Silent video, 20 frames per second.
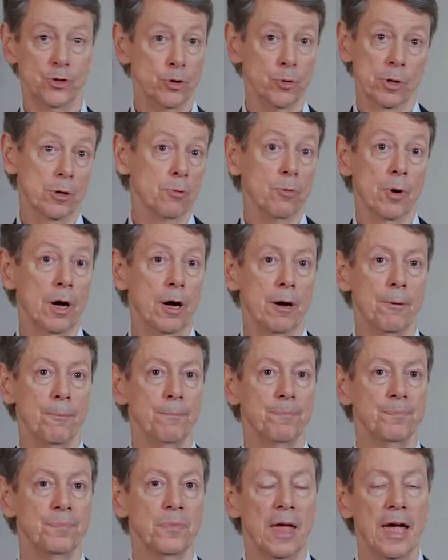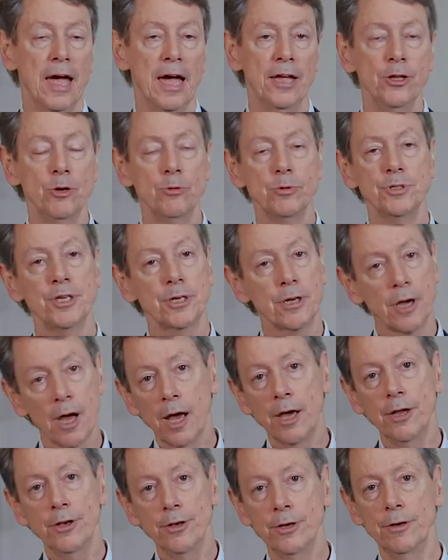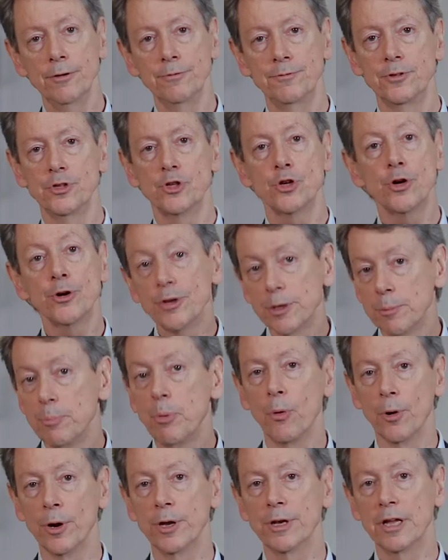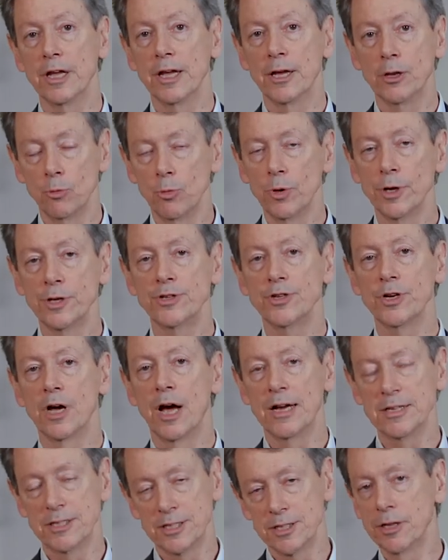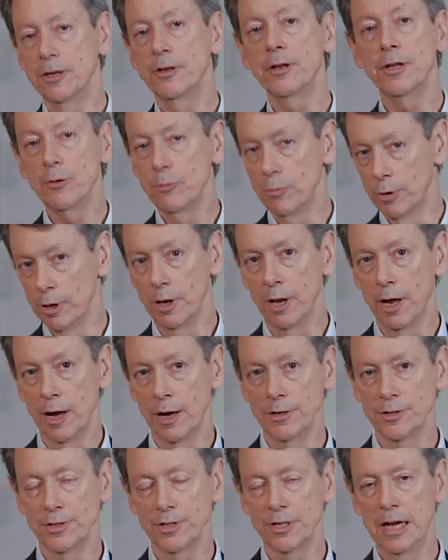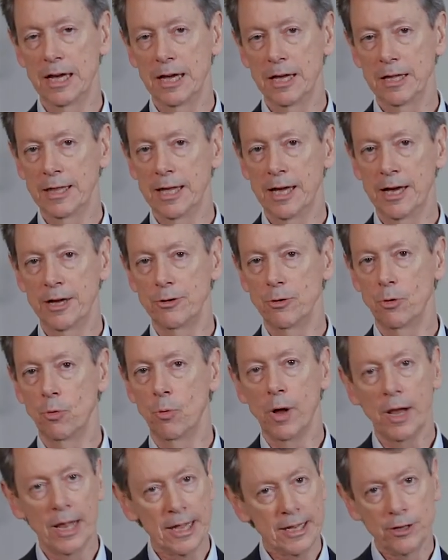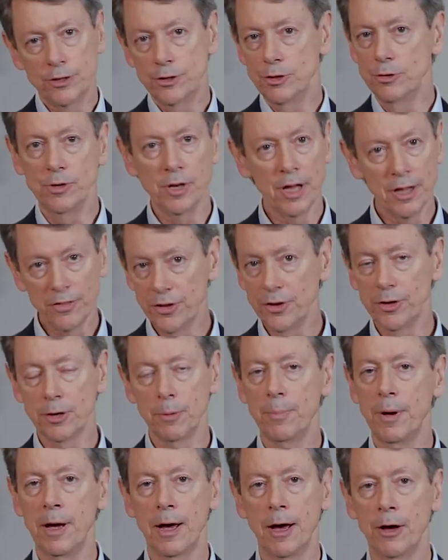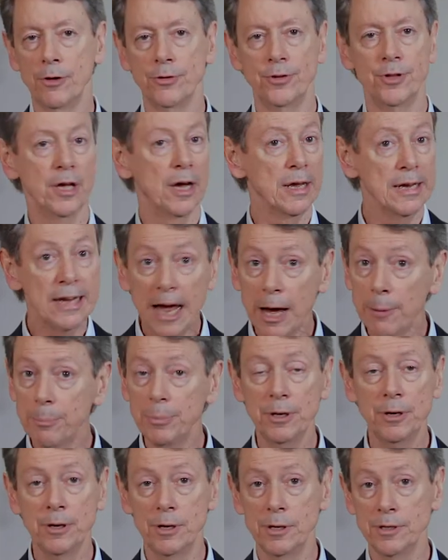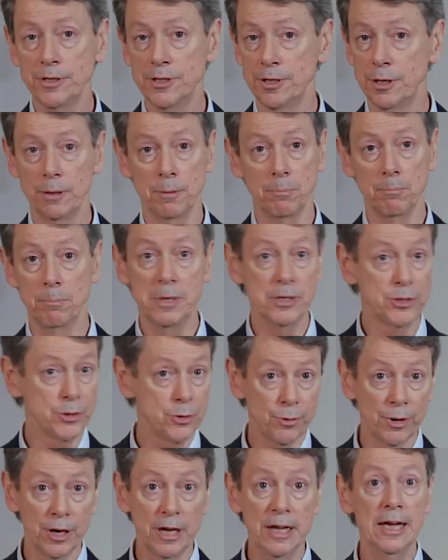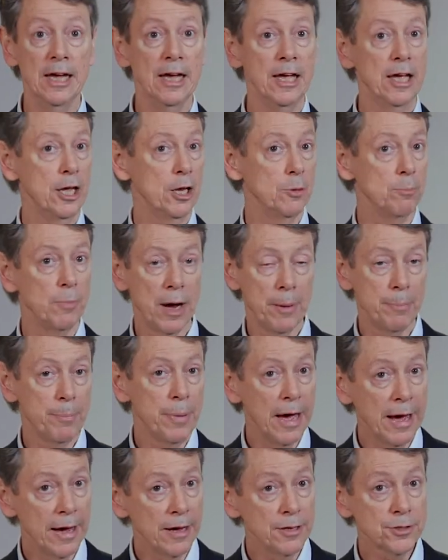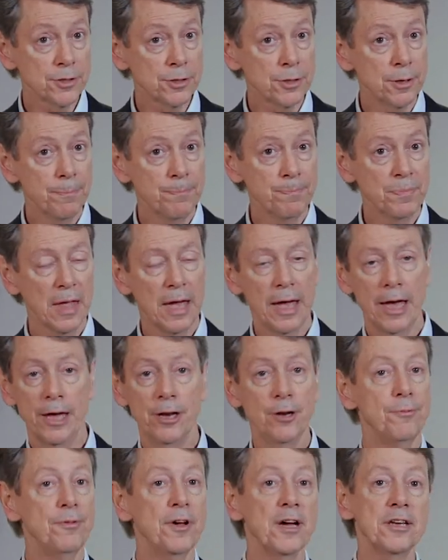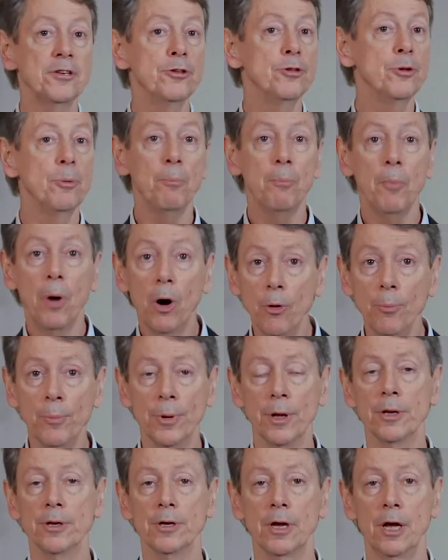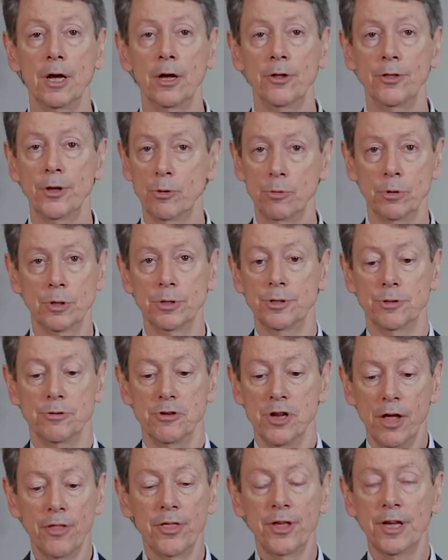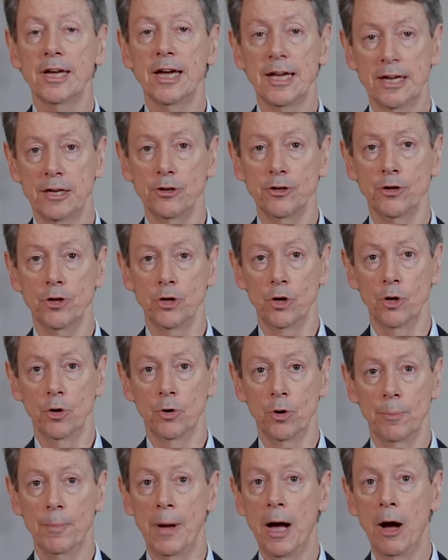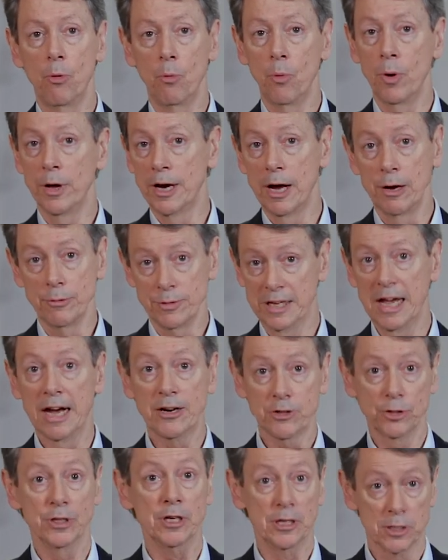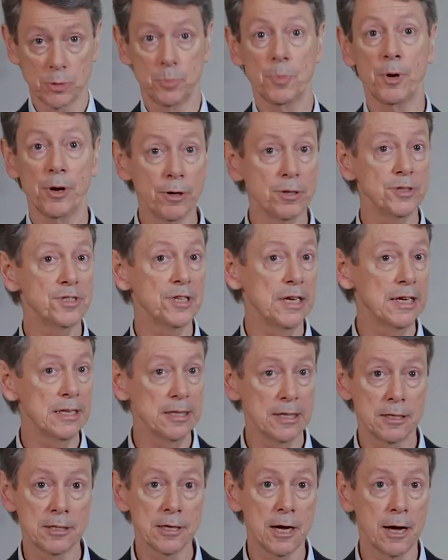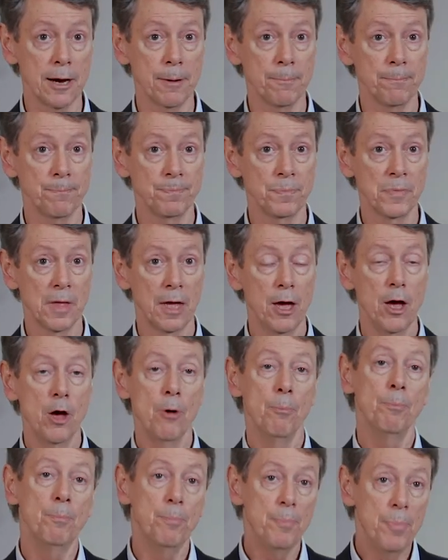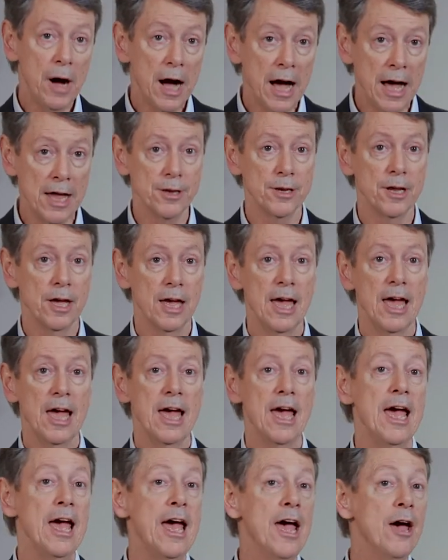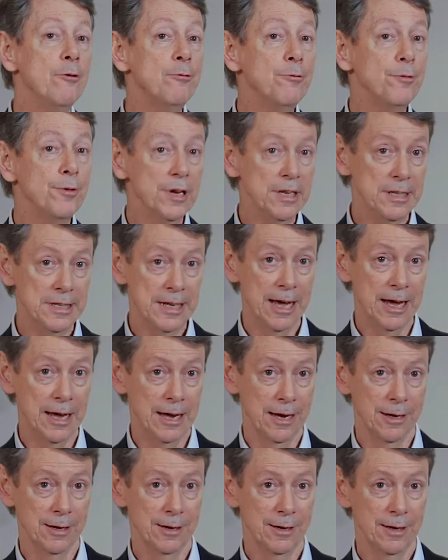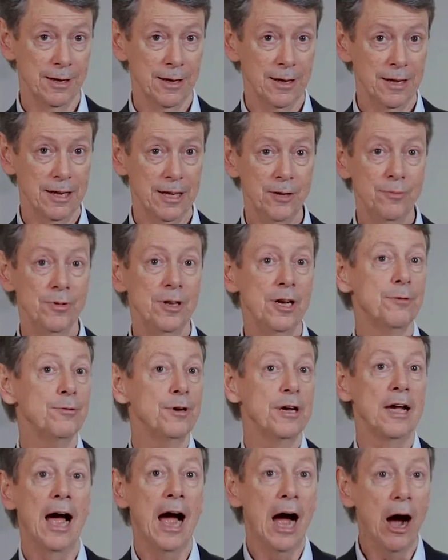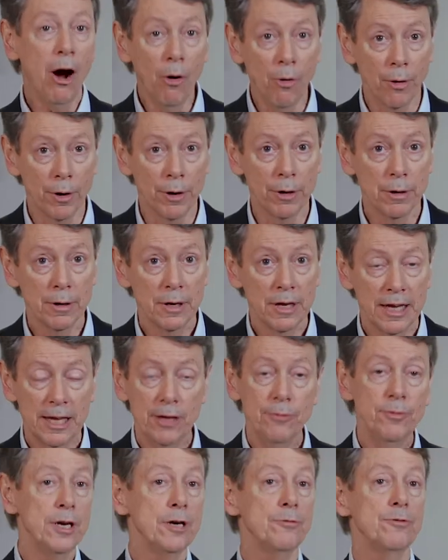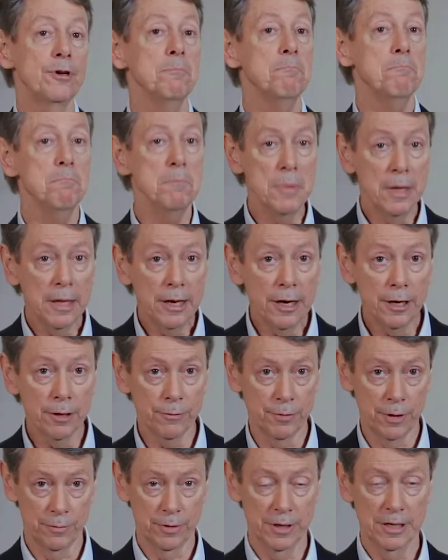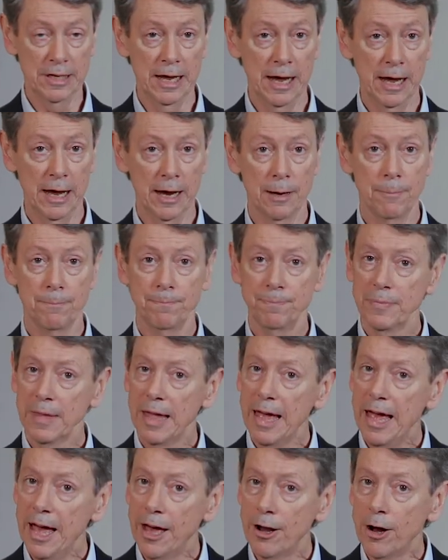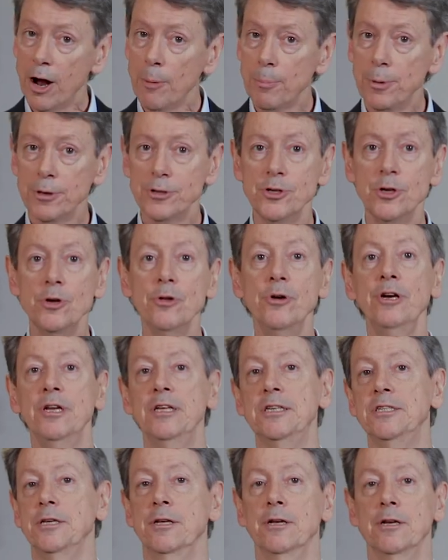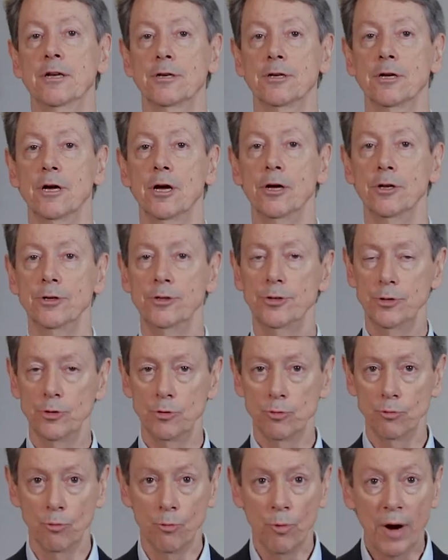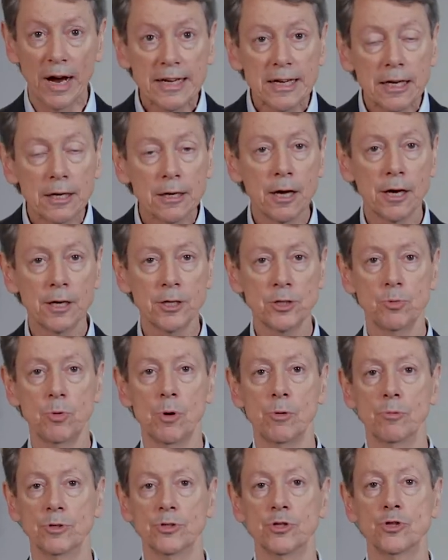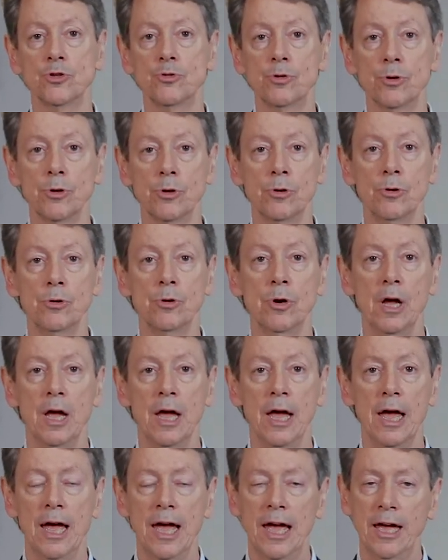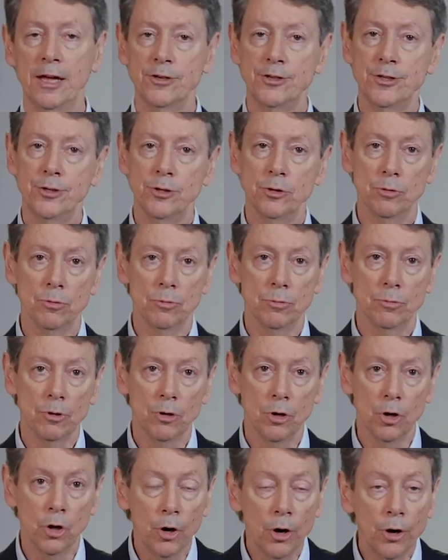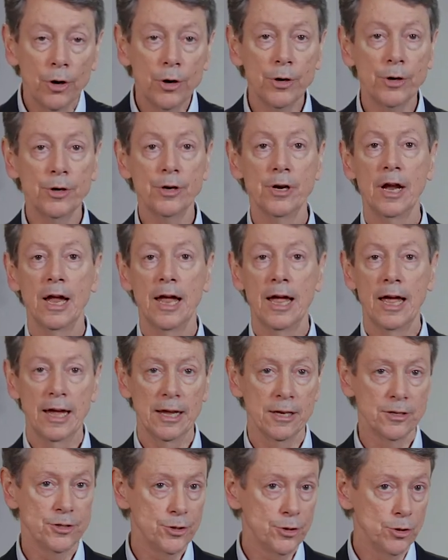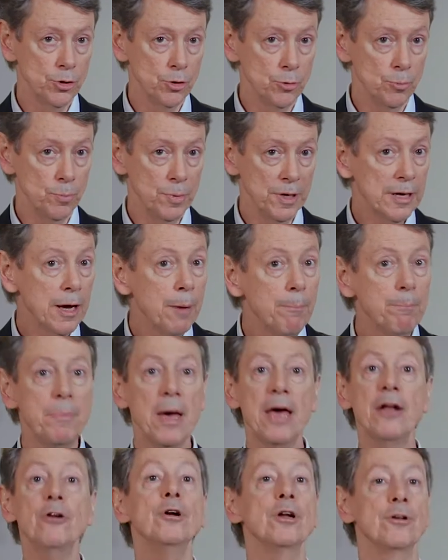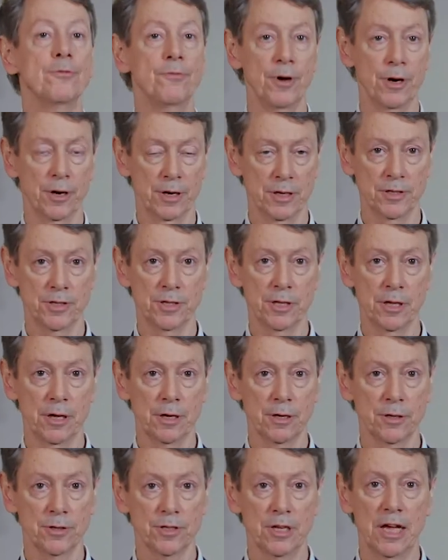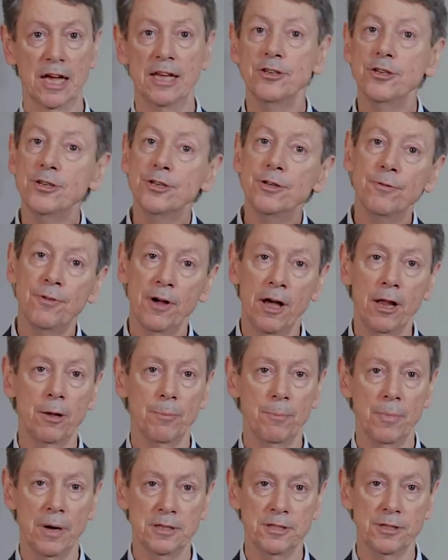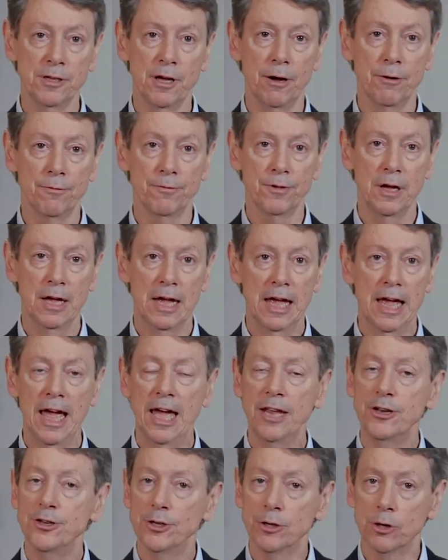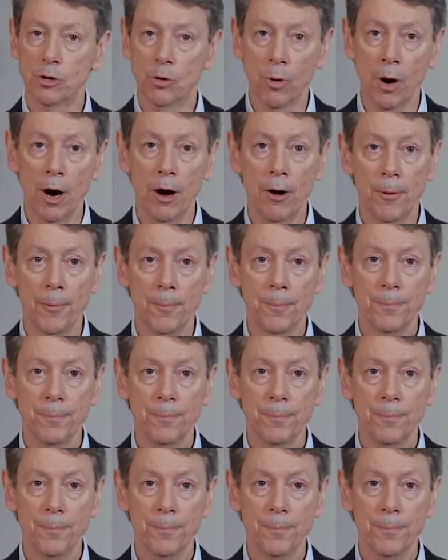doing well. And there was a kind of turning point in which I suddenly realized that while I could do nothing about the unhappiness and misery in my past, and in fact, in the moment, there was nothing I could do about what I was actually experiencing at the time. But every day, even every hour, even every minute of every day, had opportunities in it to recognize what was true and to learn and to become better at various things and to develop myself and to grow.